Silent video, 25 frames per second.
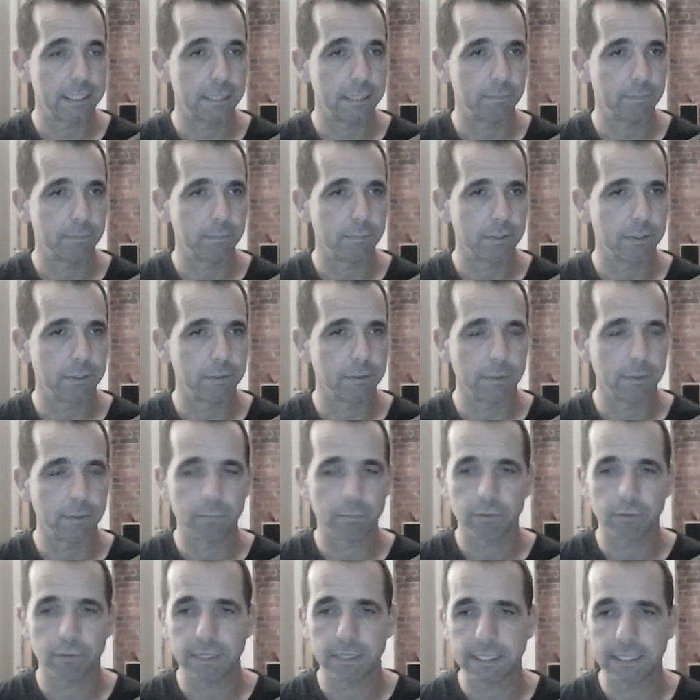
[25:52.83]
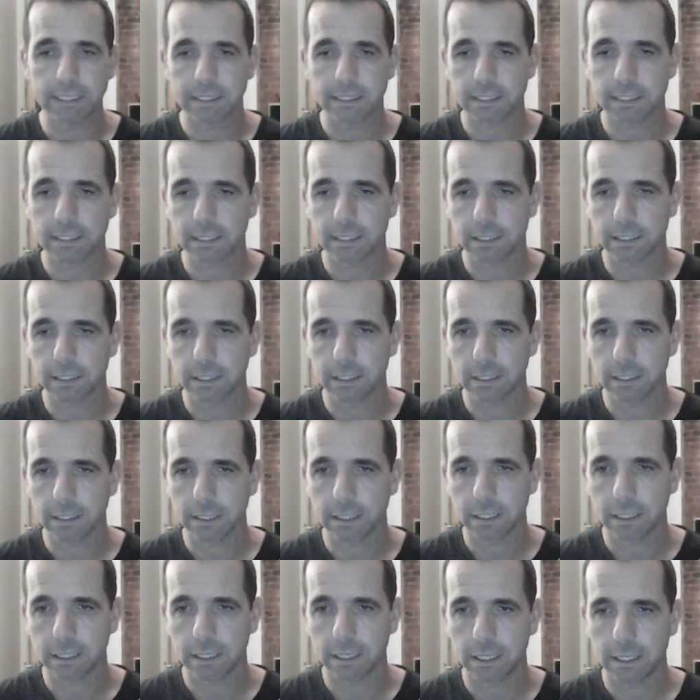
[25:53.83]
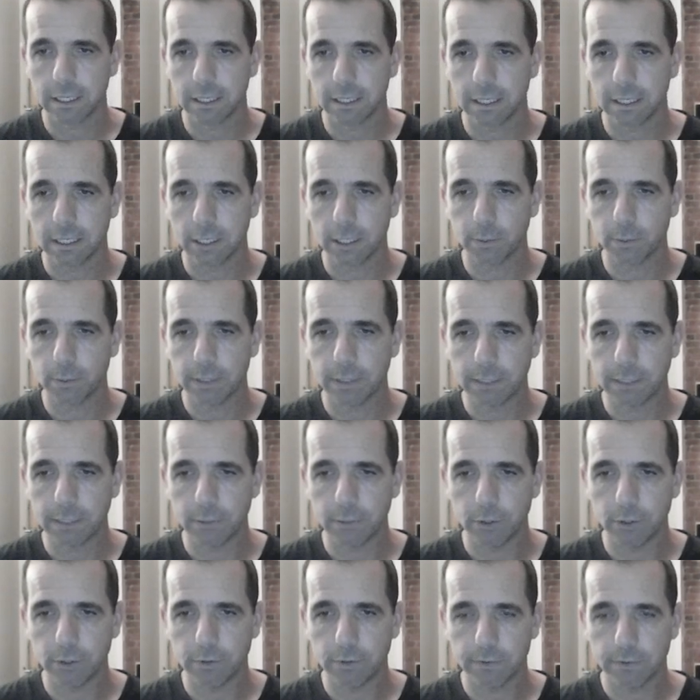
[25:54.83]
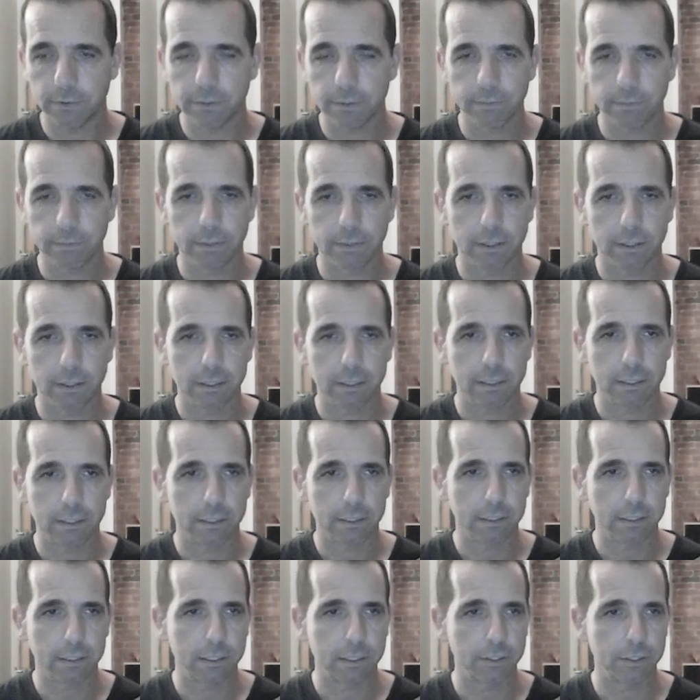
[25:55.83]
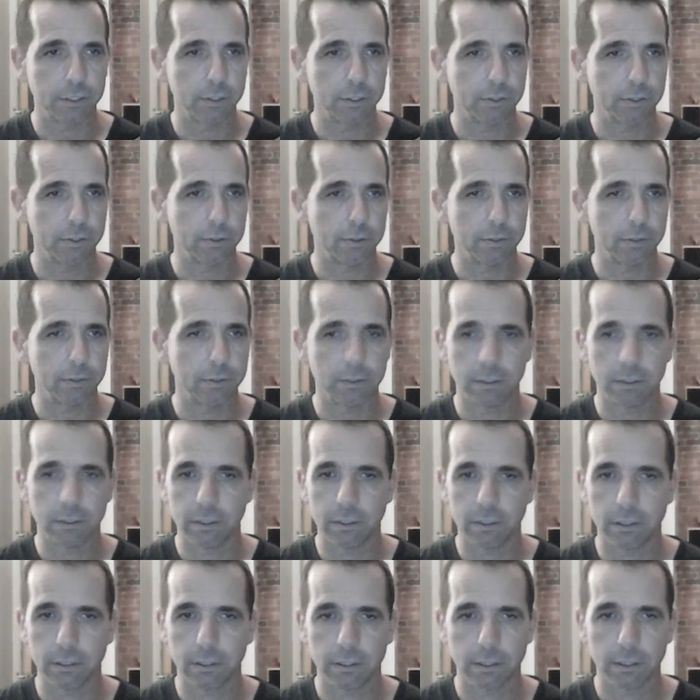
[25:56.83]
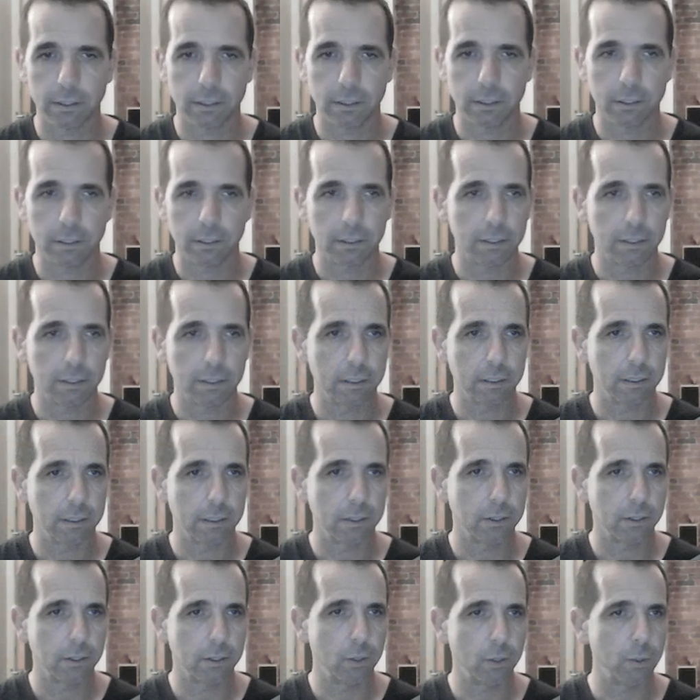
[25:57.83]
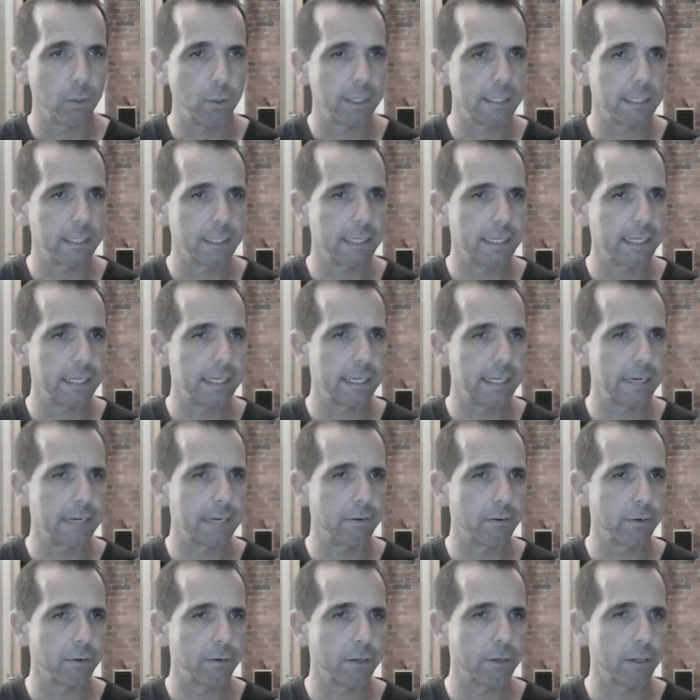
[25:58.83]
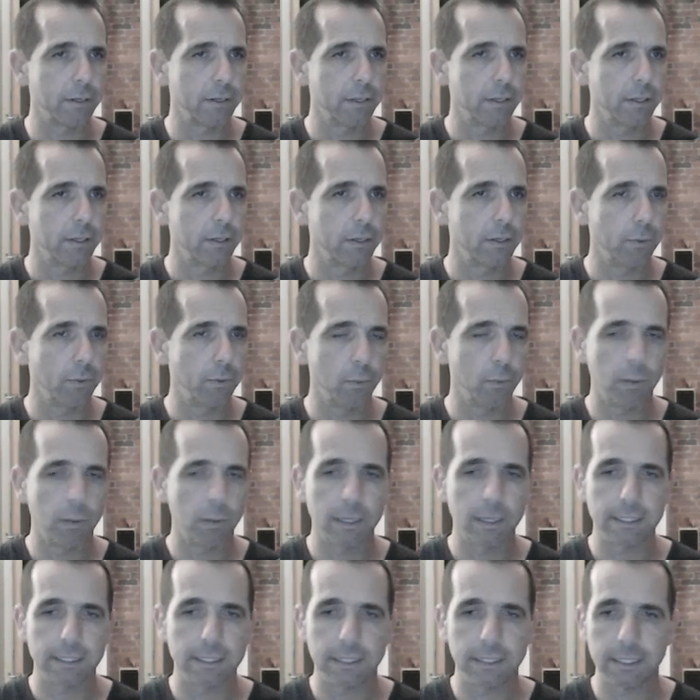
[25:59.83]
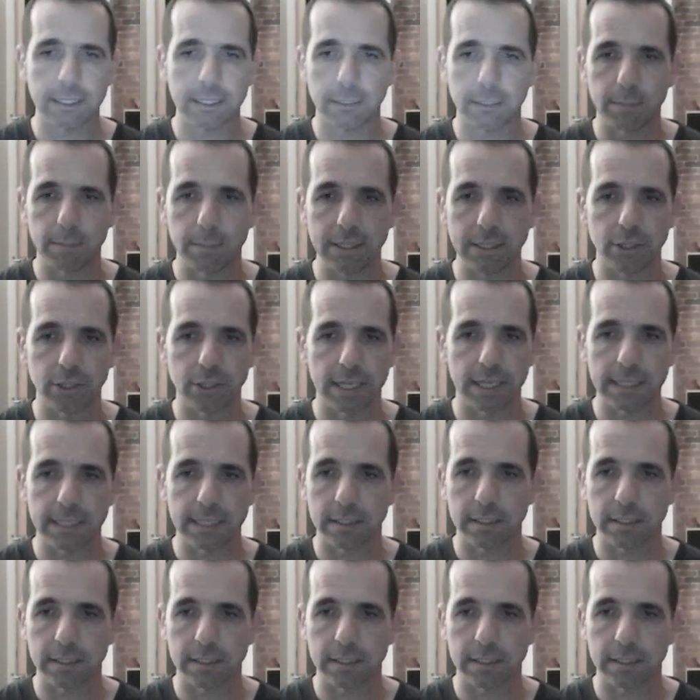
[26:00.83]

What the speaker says: sort of the brilliant opening move. I shall call it a day there on widening the beachhead.